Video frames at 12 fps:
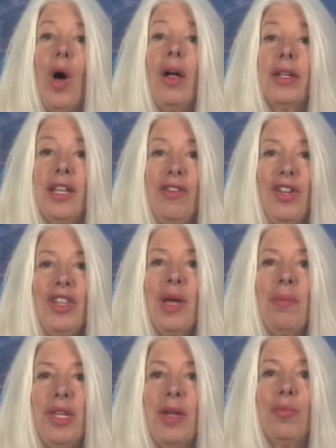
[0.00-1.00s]
giving them
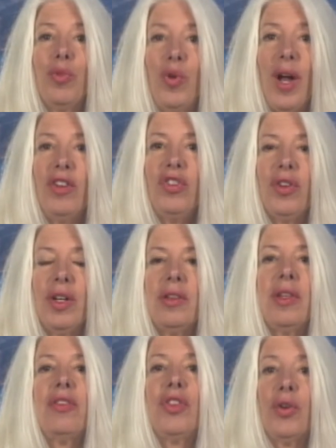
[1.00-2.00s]
the impression
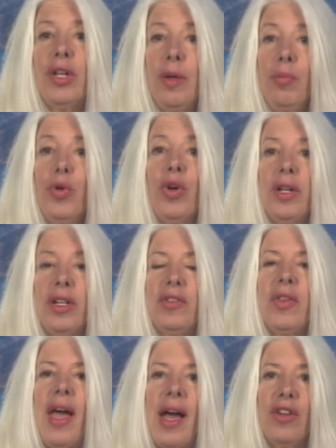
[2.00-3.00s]
that their input is
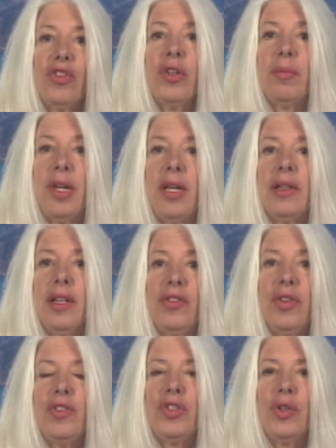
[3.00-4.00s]
actually being
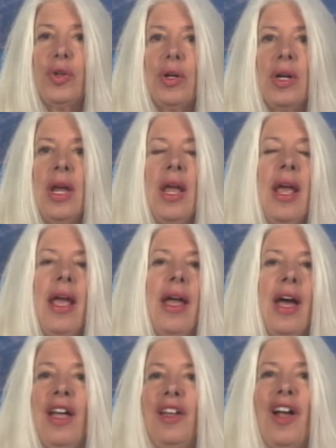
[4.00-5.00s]
listened to.
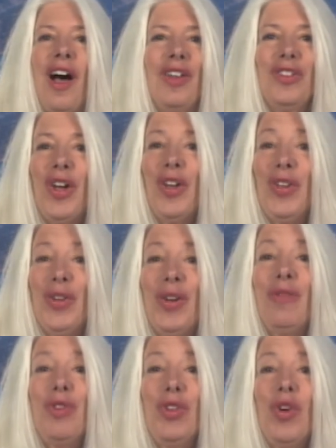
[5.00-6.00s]
And I'll tell you,
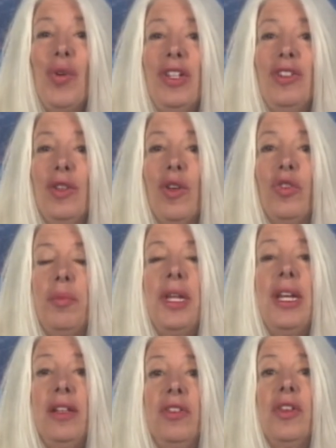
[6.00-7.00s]
if you go into those
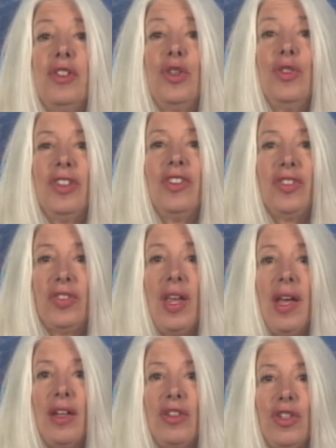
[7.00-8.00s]
meetings and you
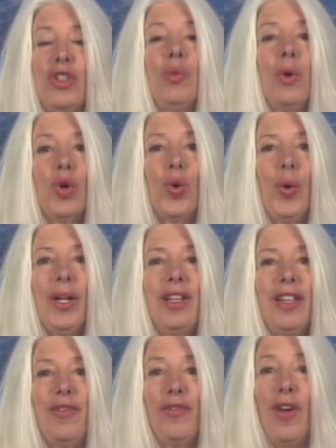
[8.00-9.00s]
dissent, you will quickly
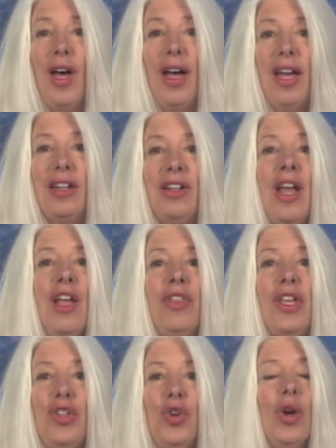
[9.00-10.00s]
find
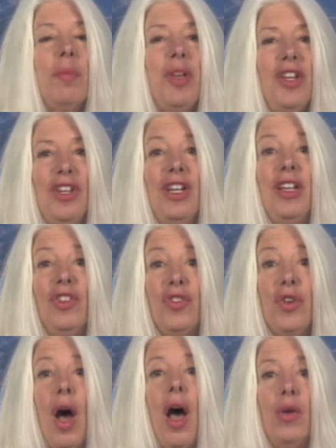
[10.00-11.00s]
that your opinion is
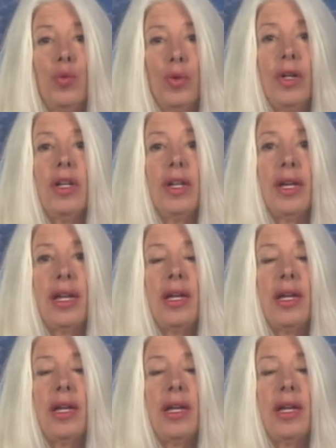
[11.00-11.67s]
not really